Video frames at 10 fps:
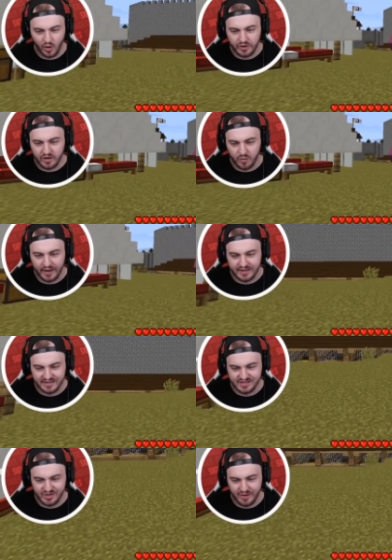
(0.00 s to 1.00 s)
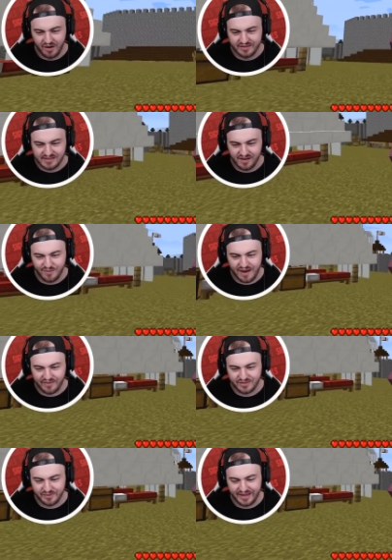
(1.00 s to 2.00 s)
Oh yeah, you're right. It doesn't show at all, does it? Oh wow,
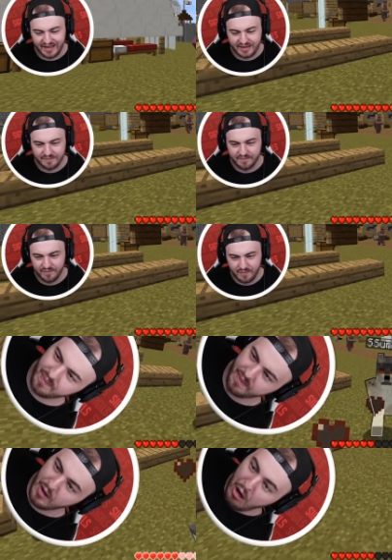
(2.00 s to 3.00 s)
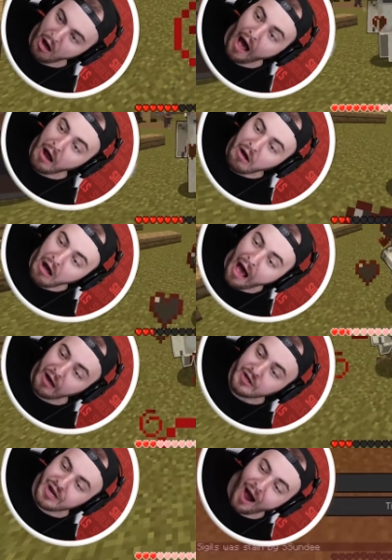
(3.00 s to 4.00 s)
that's really handy. Oh,
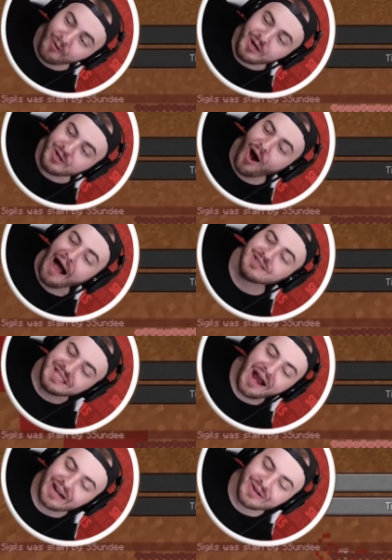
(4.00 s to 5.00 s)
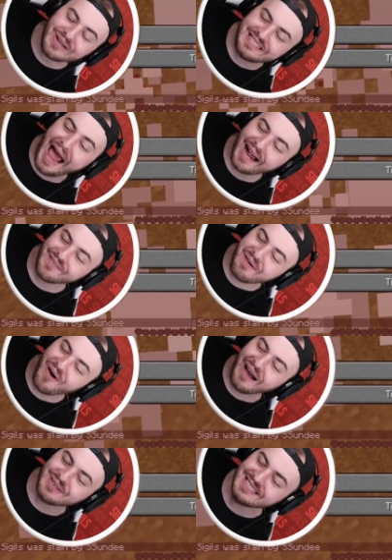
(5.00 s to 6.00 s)
ah! no, no! How dare you attack me
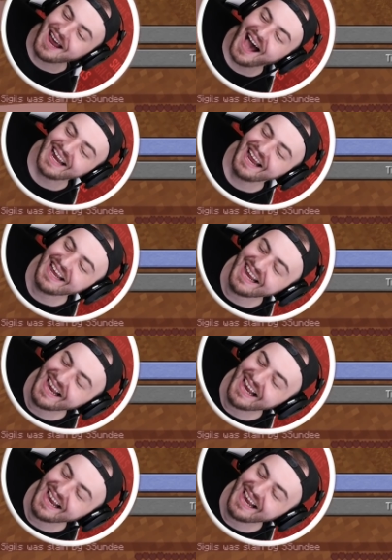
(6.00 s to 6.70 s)
while I was nodding?